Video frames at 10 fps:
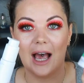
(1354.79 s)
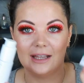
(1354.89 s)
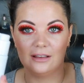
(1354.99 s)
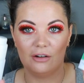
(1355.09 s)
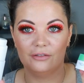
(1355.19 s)

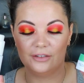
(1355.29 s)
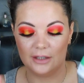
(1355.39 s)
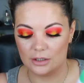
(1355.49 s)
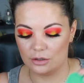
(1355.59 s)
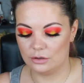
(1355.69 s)
I love
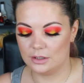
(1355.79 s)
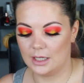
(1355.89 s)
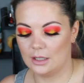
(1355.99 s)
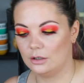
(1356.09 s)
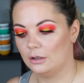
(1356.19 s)
these two
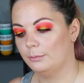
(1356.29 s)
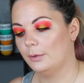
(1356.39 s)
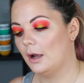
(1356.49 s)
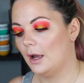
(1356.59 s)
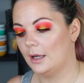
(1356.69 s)
together
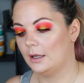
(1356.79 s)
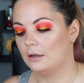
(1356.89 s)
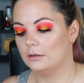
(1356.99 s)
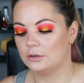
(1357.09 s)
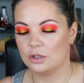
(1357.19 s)
but I,
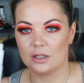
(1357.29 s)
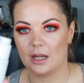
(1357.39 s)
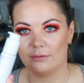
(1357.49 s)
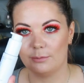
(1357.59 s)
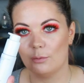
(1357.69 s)
I just
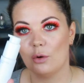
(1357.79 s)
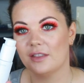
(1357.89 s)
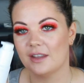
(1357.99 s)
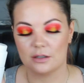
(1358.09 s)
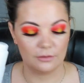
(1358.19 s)
I've been
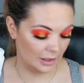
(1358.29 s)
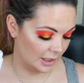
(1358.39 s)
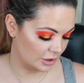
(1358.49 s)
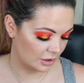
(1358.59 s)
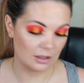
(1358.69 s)
wanting this for
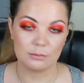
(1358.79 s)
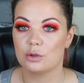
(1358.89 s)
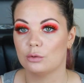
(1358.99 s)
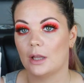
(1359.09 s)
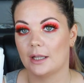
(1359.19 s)
ages and I'm
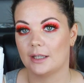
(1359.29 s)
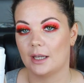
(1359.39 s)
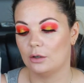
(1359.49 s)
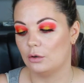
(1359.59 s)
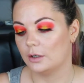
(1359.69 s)
so glad
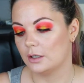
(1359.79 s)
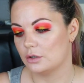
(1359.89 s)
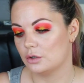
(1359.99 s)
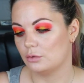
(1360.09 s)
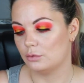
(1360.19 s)
that I got
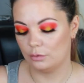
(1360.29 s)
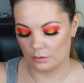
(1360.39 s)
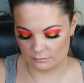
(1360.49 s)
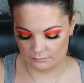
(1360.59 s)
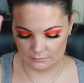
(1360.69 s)
it
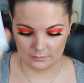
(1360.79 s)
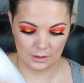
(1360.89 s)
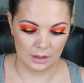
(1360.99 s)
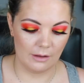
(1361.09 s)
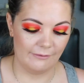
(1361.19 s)
so
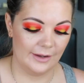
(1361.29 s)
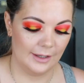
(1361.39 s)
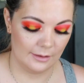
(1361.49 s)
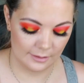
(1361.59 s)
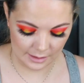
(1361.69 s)

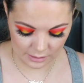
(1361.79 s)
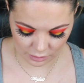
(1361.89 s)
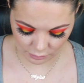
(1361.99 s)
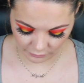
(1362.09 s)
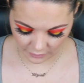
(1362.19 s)
loving
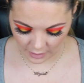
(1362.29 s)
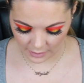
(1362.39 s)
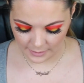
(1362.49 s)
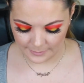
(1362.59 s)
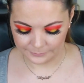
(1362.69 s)
this so far